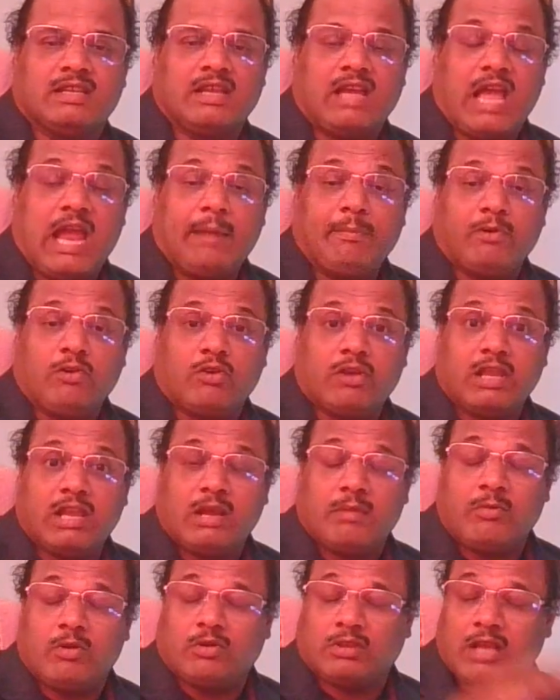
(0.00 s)
I am talking
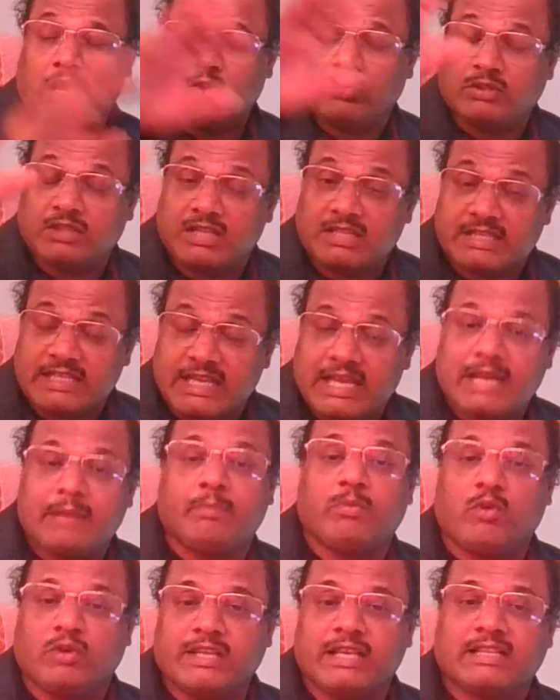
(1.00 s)
about 1,000 CRM
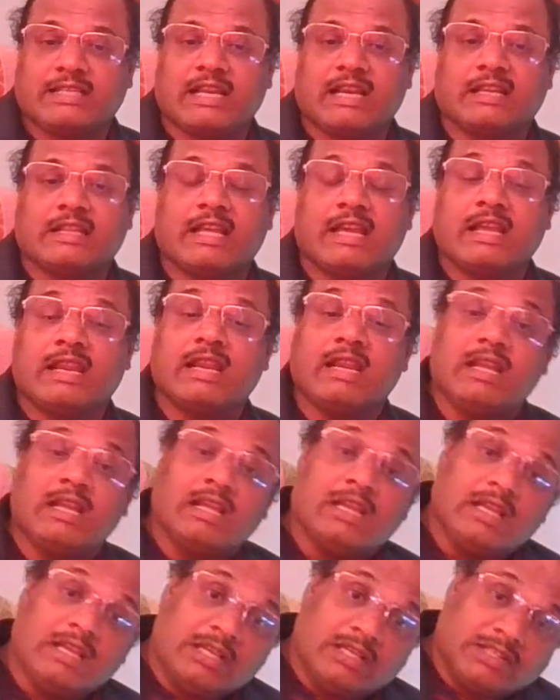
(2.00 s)
projects are there.
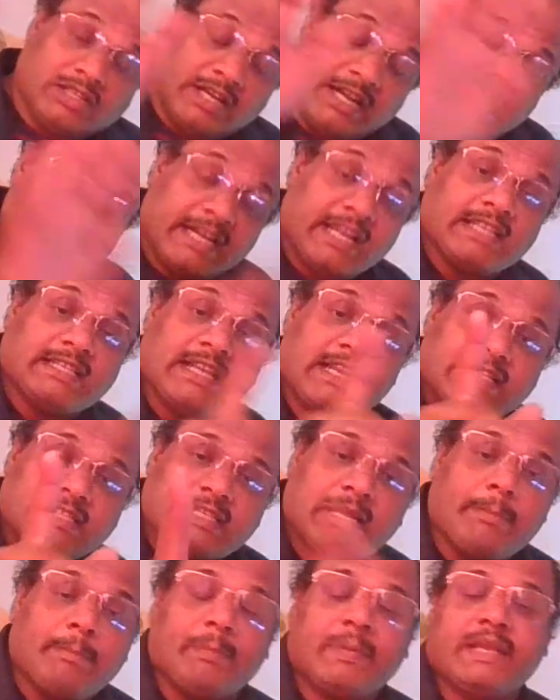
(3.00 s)
So data science
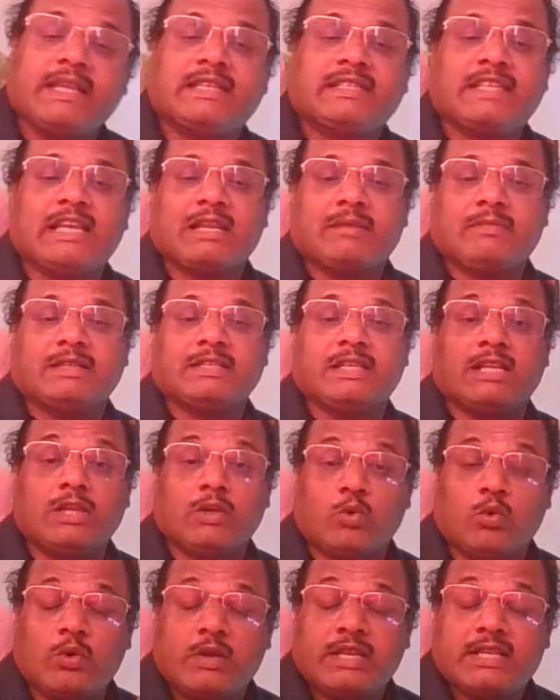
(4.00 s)
companies there basically
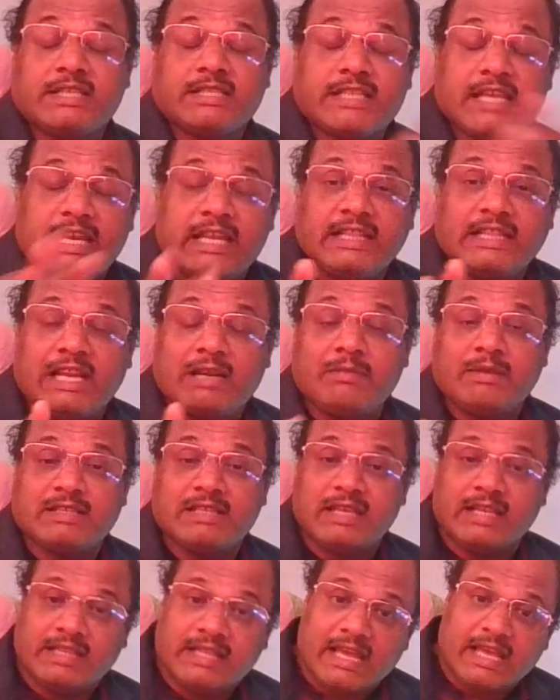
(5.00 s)
who is telling that
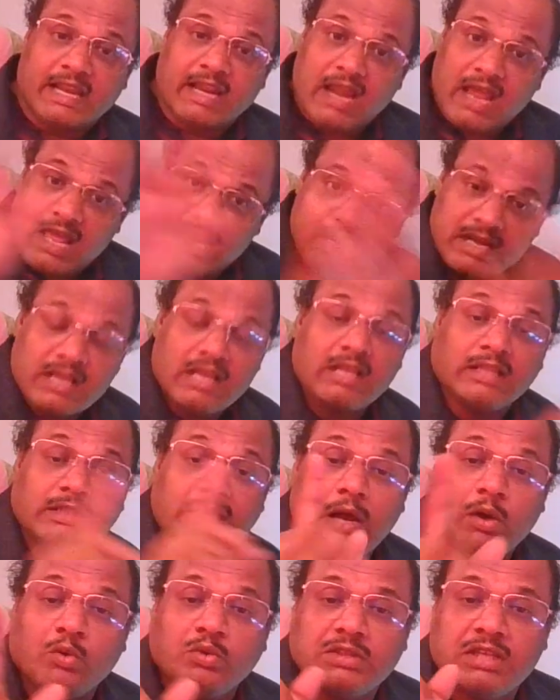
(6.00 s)
basically there are
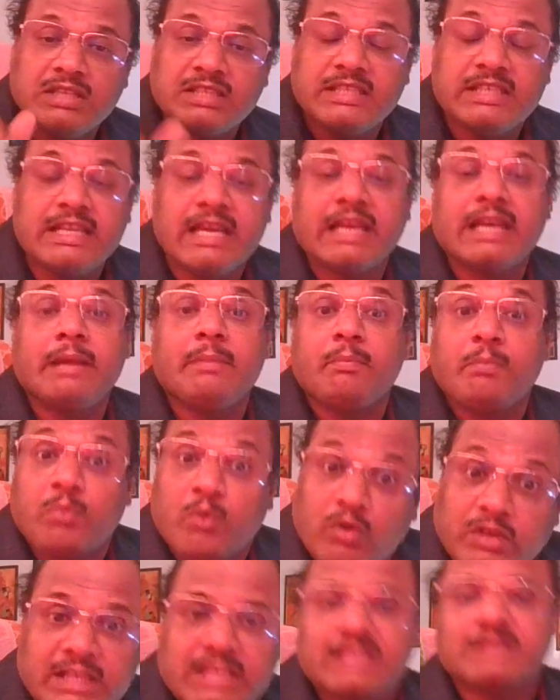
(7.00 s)
1,000 CRM
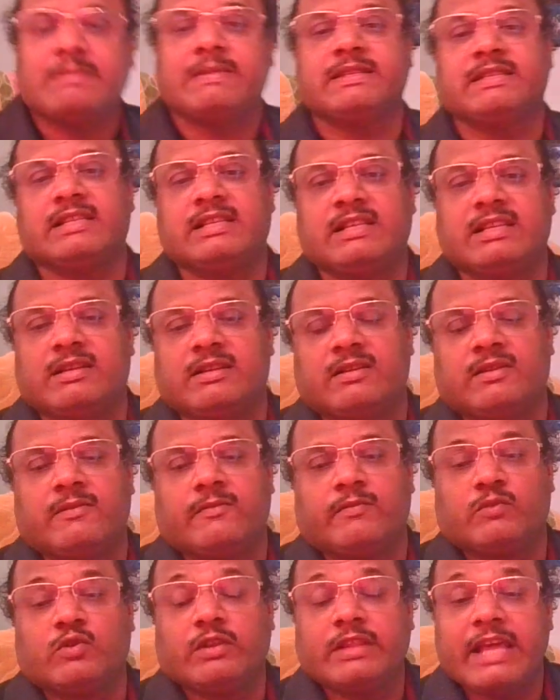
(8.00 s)
projects basically.
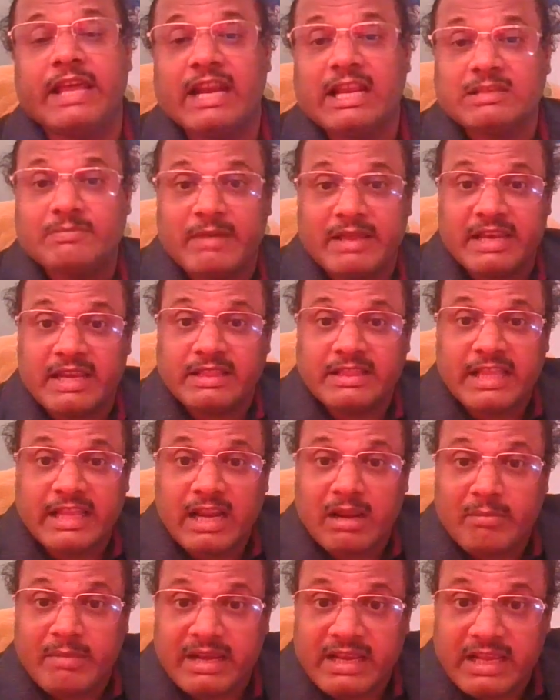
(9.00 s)
So there are
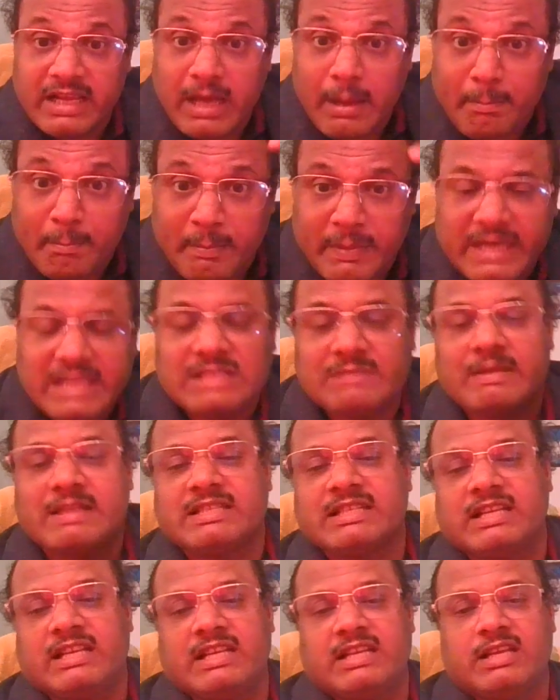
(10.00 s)
many companies
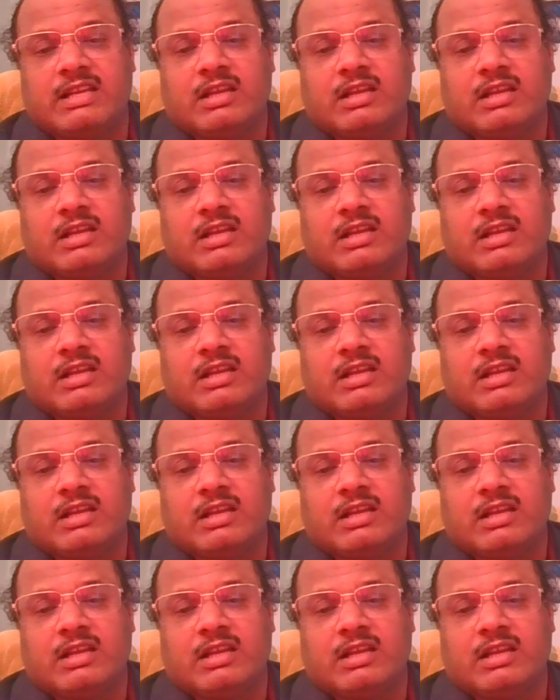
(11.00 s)
basically